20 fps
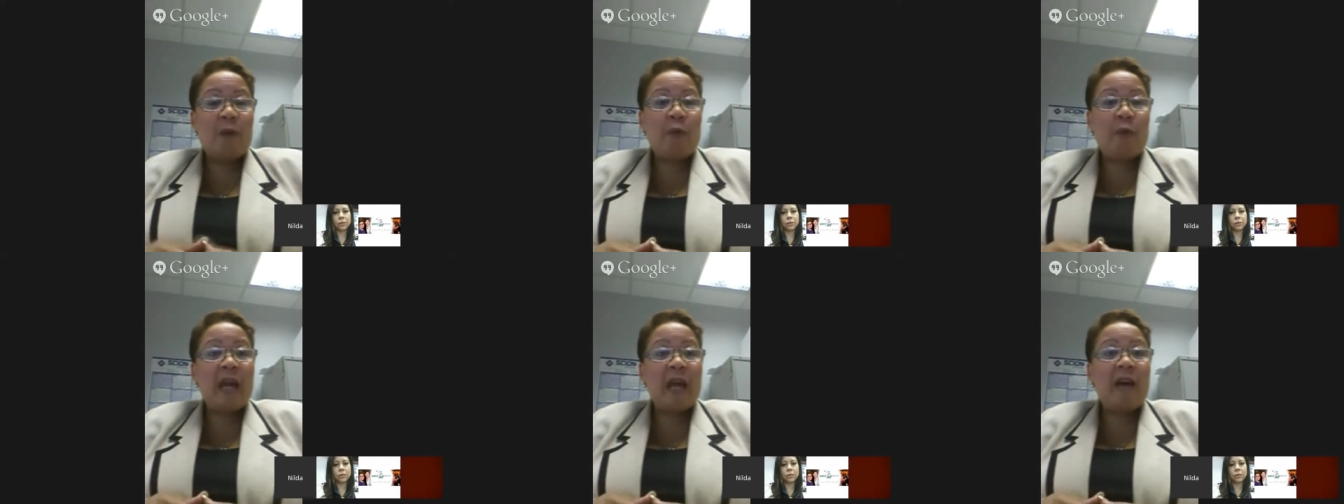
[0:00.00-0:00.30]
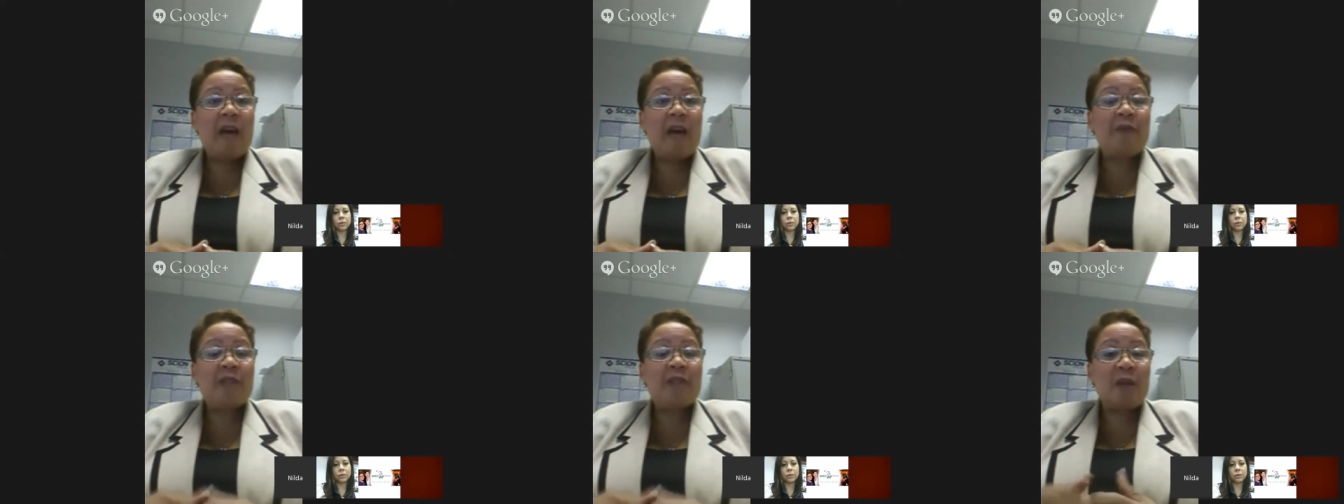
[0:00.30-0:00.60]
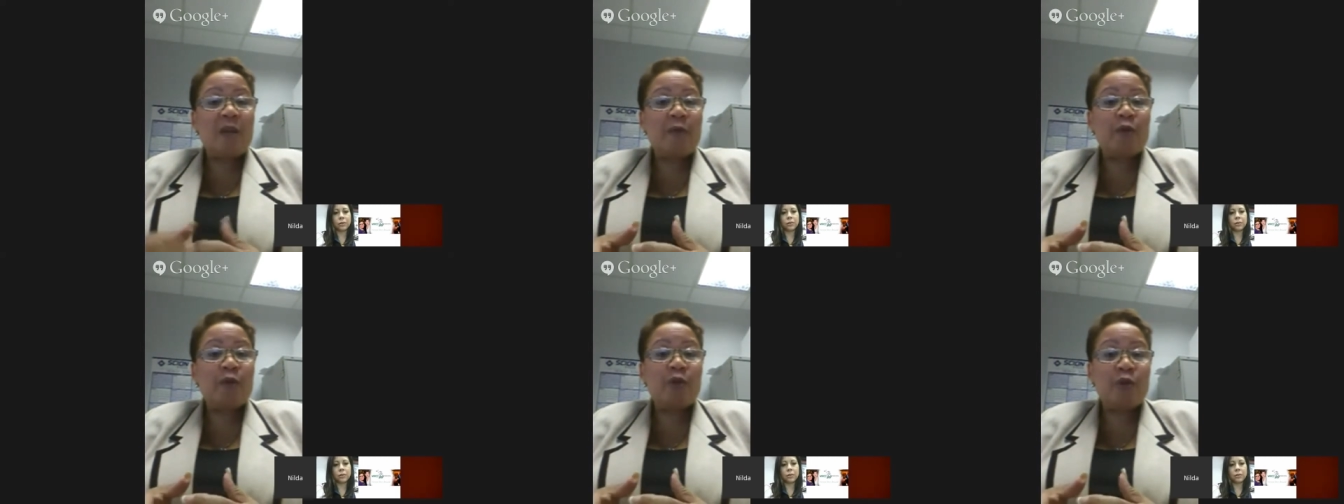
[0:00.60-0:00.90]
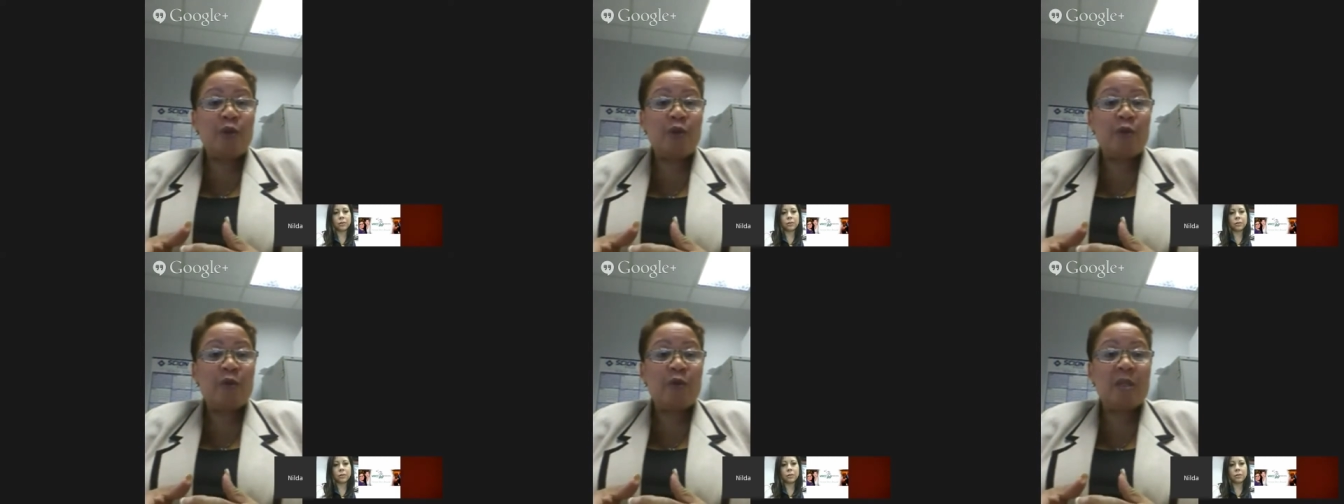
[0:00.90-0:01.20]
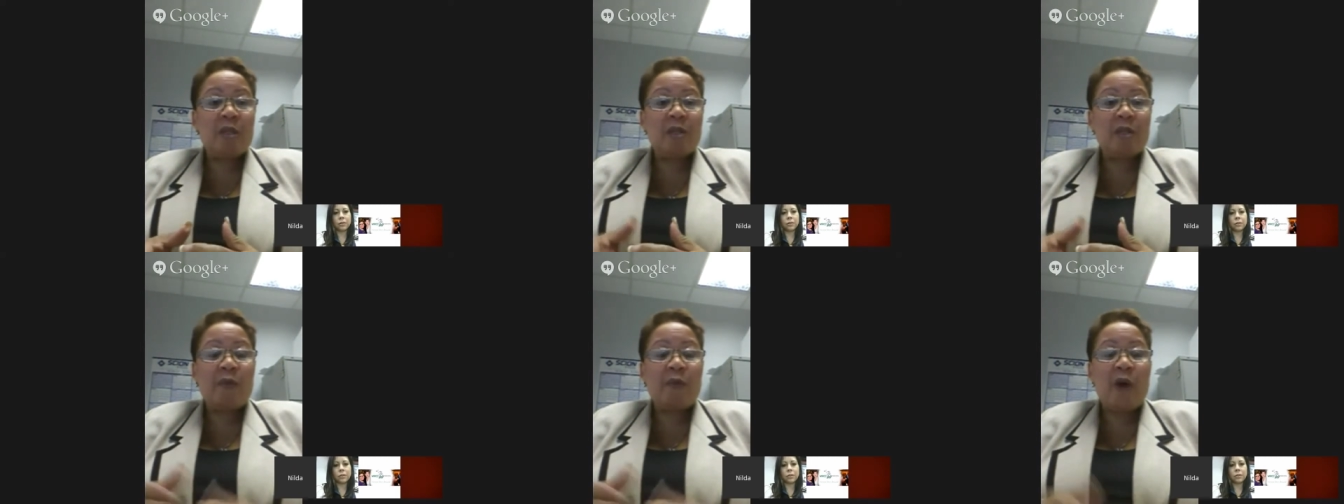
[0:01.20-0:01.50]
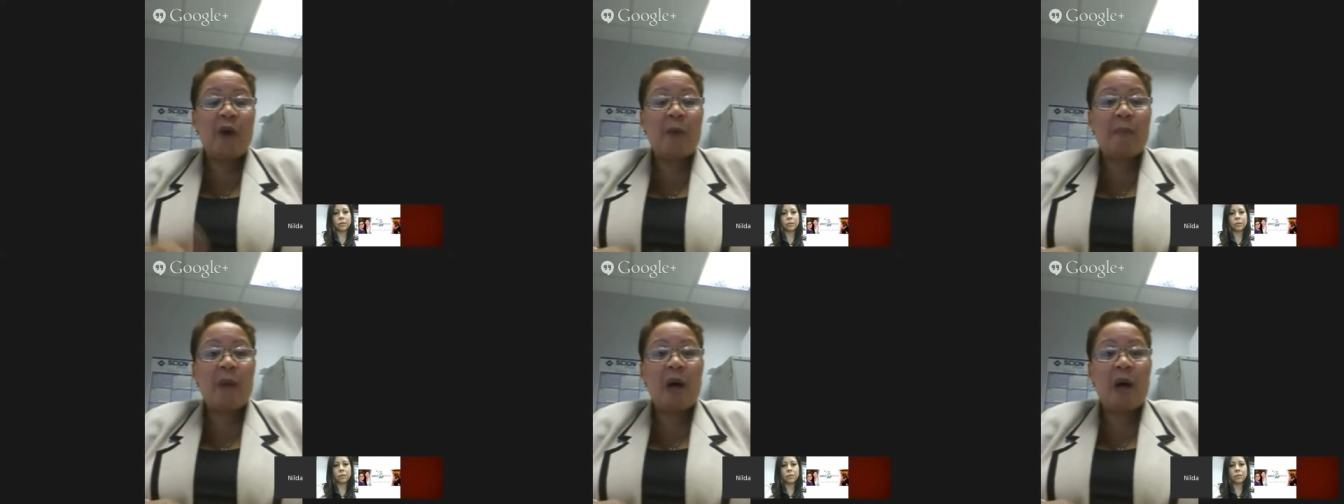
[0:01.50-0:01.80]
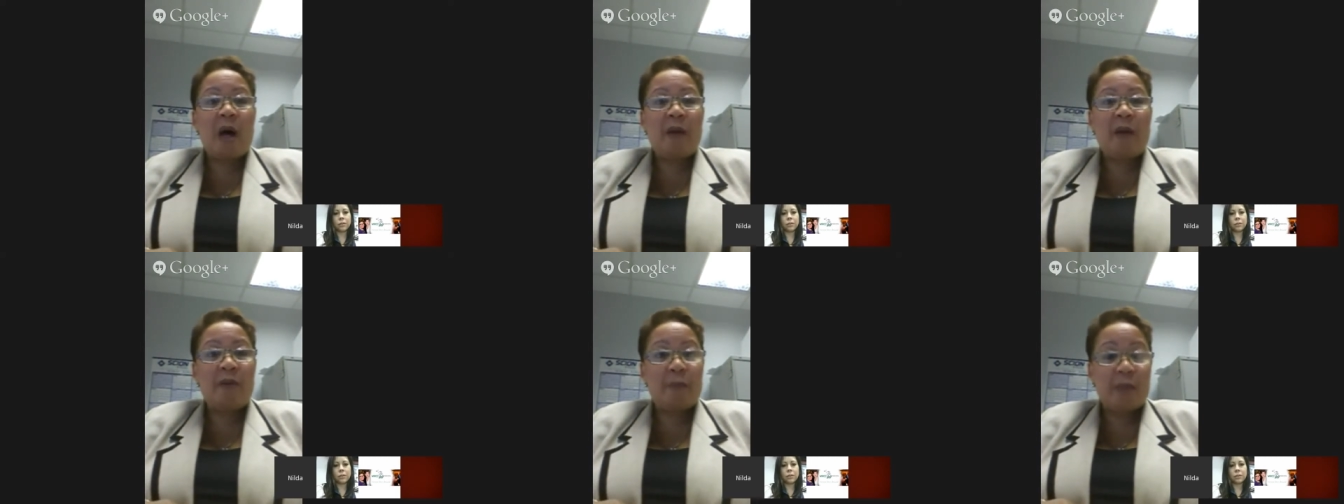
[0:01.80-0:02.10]
we have several students from
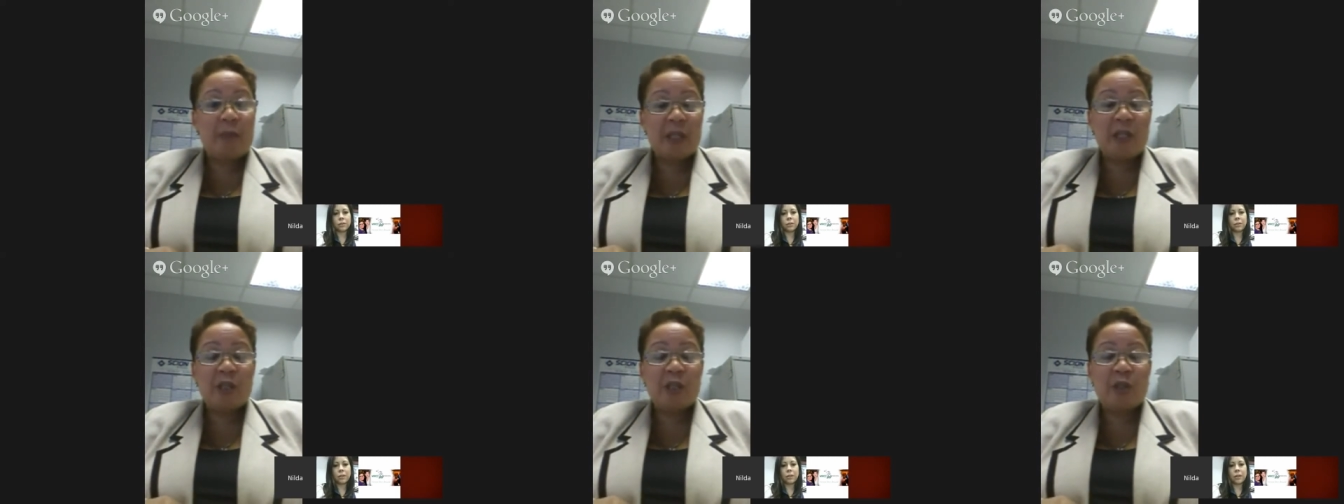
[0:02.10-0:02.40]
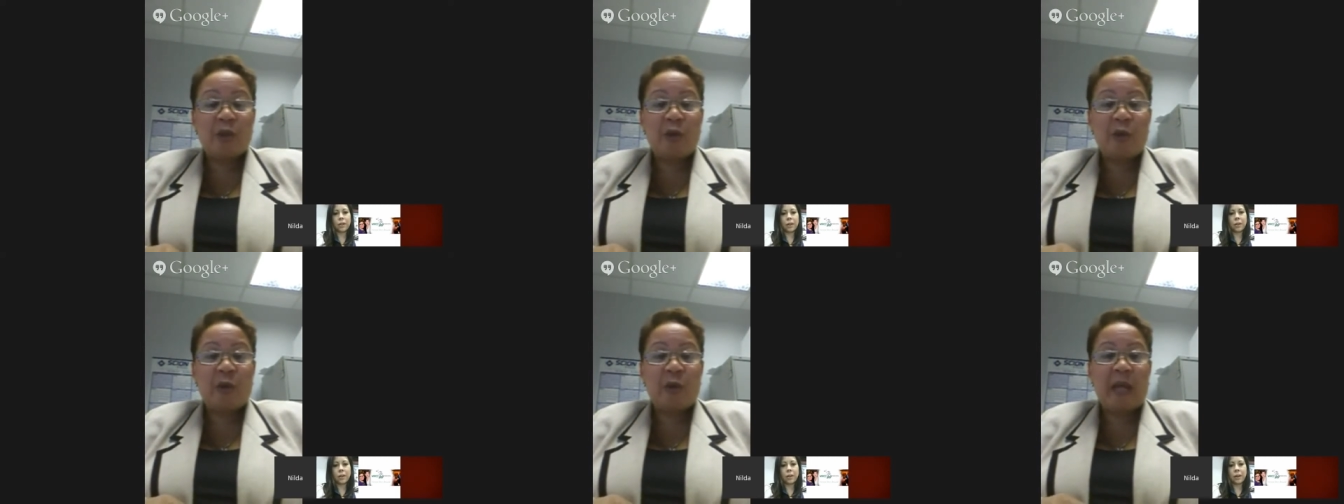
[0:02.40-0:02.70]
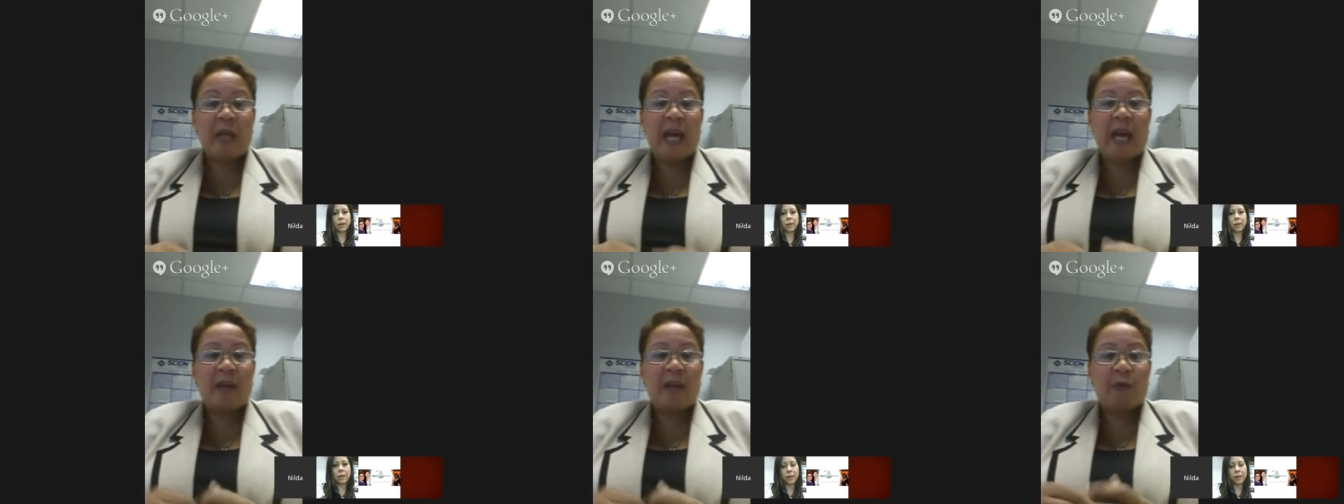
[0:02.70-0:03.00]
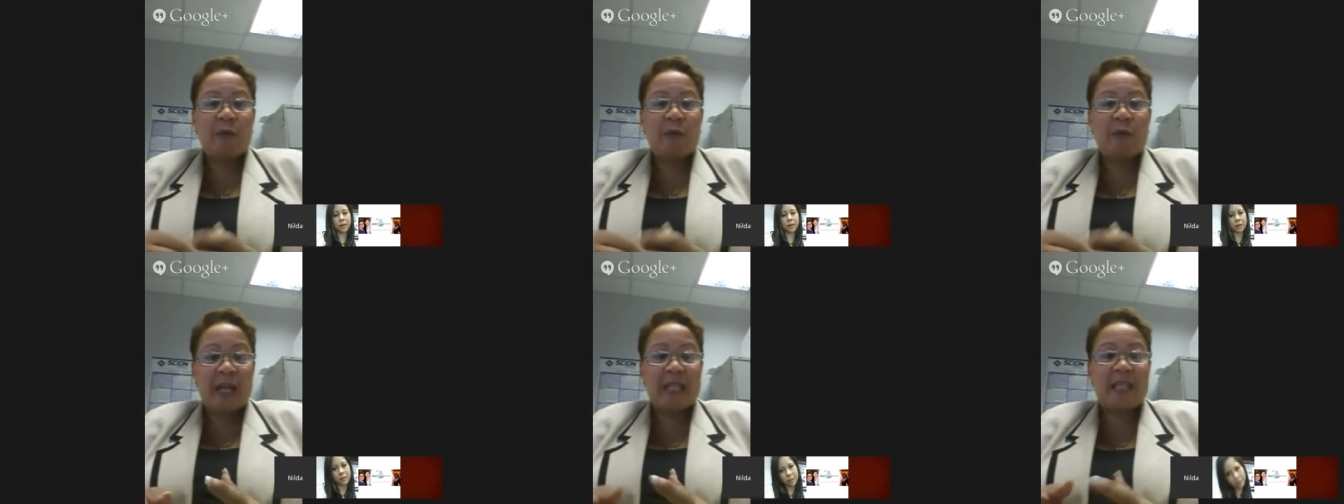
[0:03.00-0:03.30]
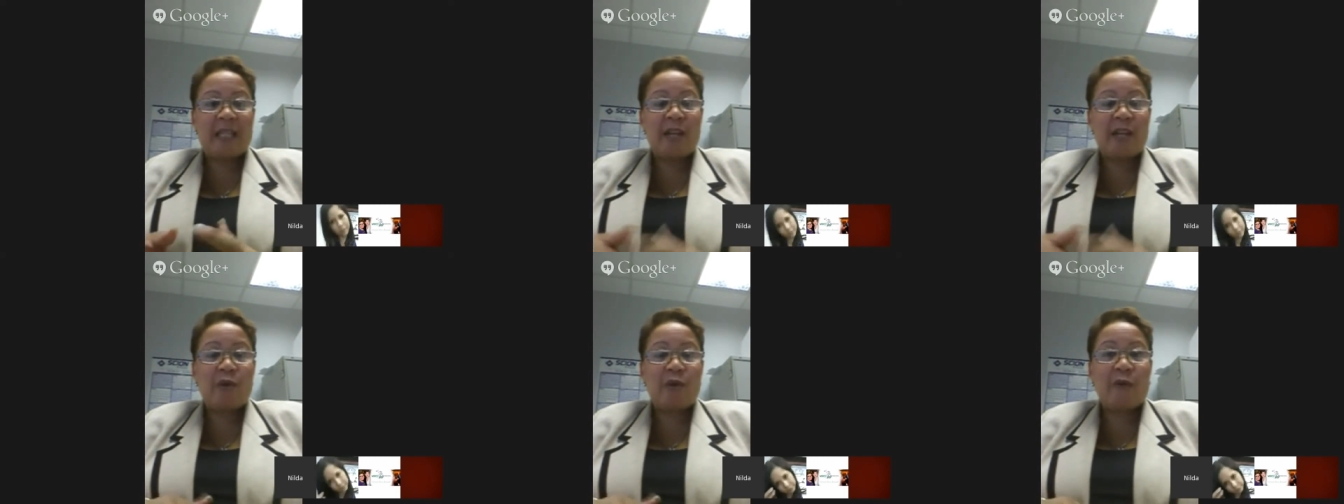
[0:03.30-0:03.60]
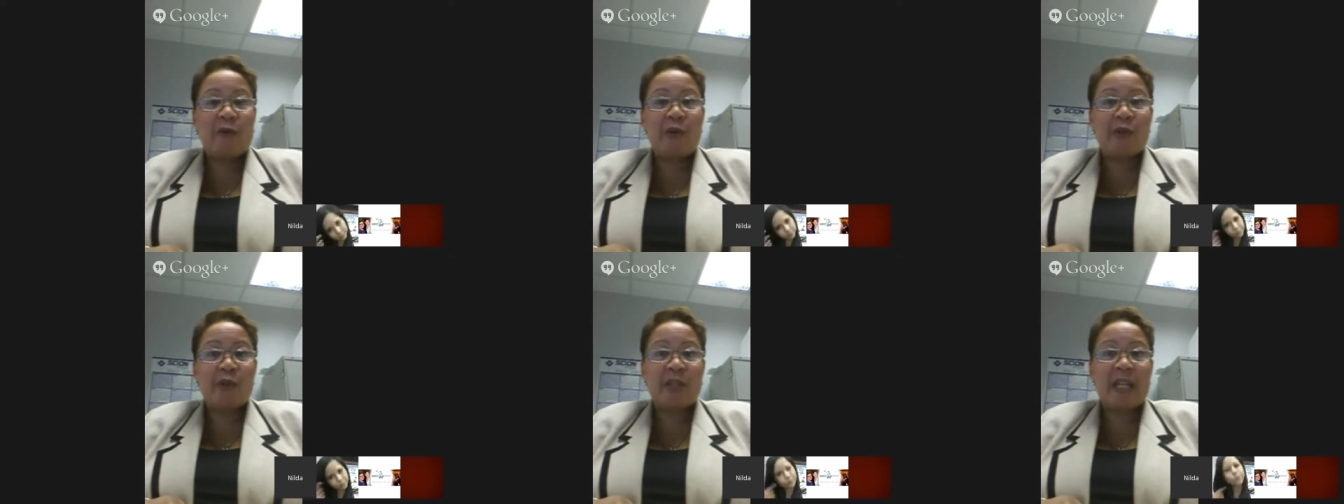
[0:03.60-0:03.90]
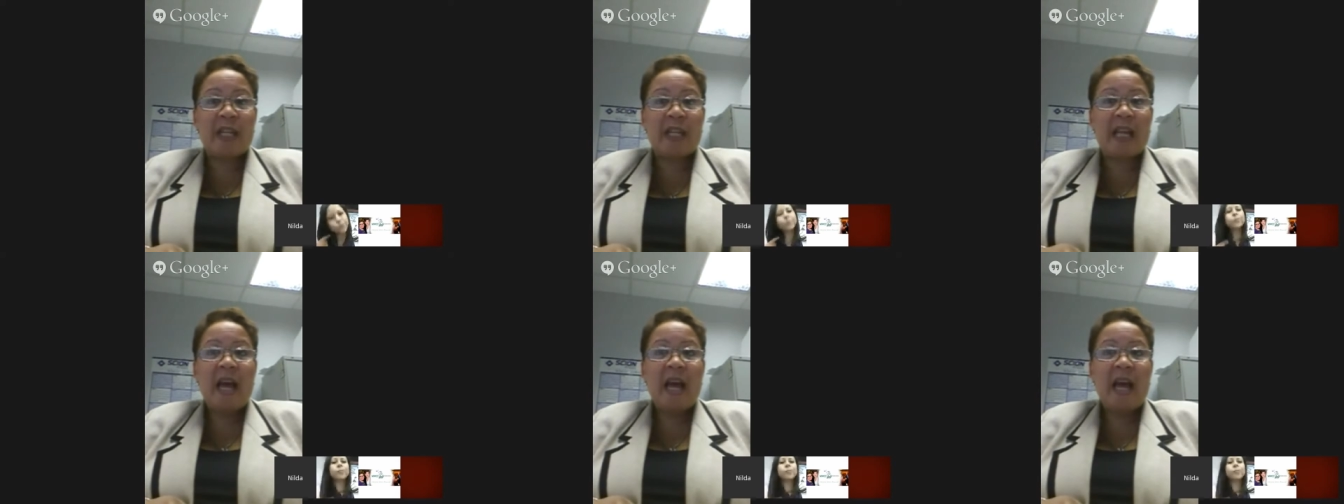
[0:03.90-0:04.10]
uh, the business school at State University